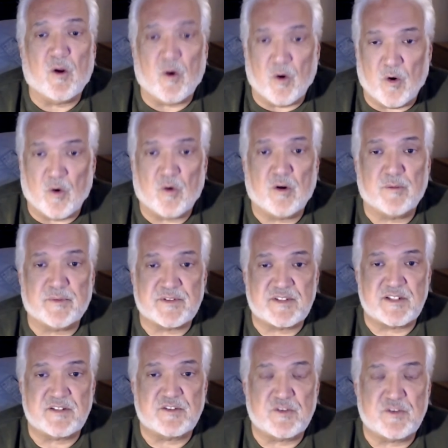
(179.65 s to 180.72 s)
horrible
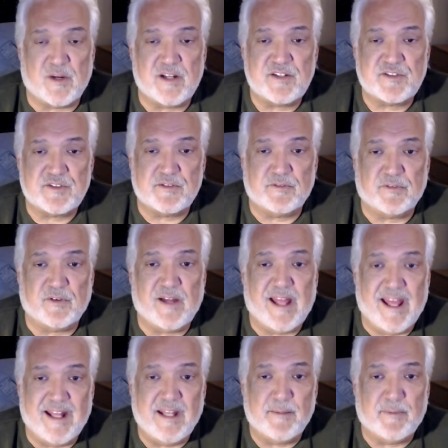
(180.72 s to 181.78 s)
situation for
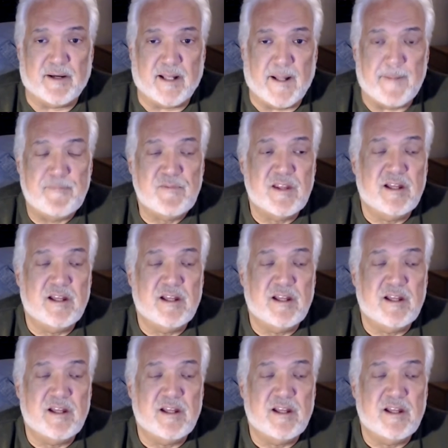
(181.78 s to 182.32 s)
anybody